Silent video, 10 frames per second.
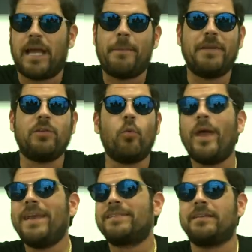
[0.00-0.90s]
I mean, the
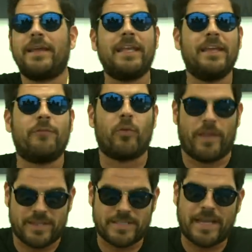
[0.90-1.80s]
weight is a dead
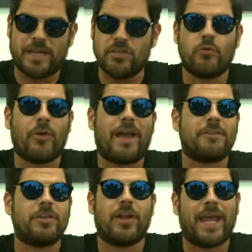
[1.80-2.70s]
giveaway. The second you grab
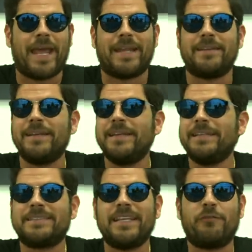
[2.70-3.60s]
it in your hand,
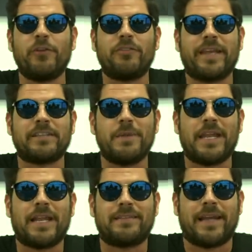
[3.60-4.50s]
this thing feels like it's
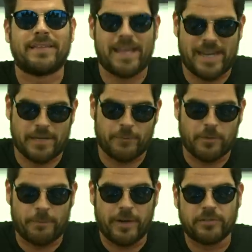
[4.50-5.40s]
made out of titanium
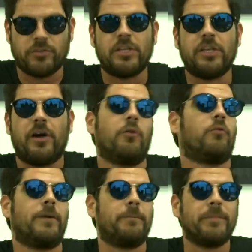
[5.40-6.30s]
compared to the other
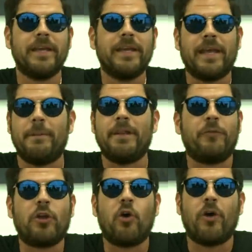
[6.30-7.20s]
one. I mean, if
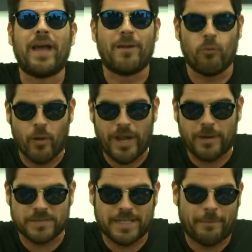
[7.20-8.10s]
we go ahead and weigh
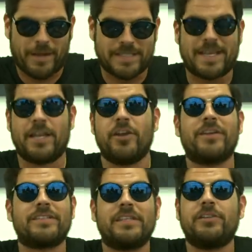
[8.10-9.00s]
them side by side, you're
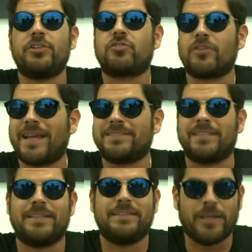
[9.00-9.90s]
gonna see the
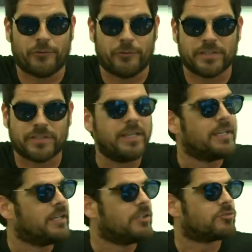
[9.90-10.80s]
drastic difference.
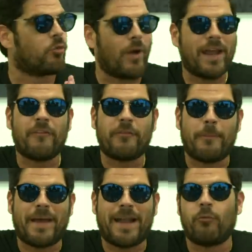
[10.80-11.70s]
So right off the
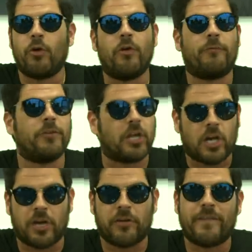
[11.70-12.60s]
bat, we're going for the
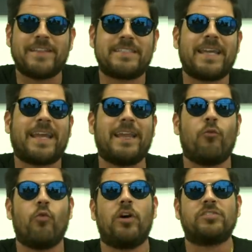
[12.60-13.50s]
color. Then
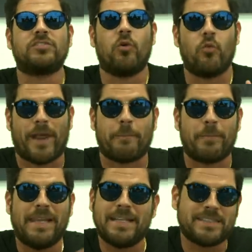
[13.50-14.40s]
second was the weight.
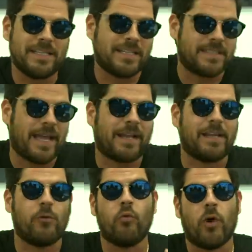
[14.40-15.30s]
But let's see
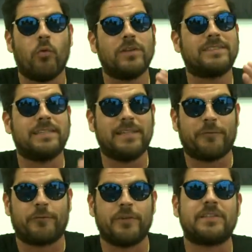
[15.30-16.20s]
exactly what was the
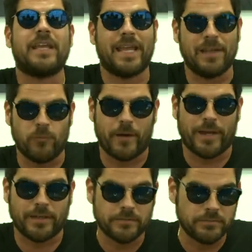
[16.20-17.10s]
difference in weight.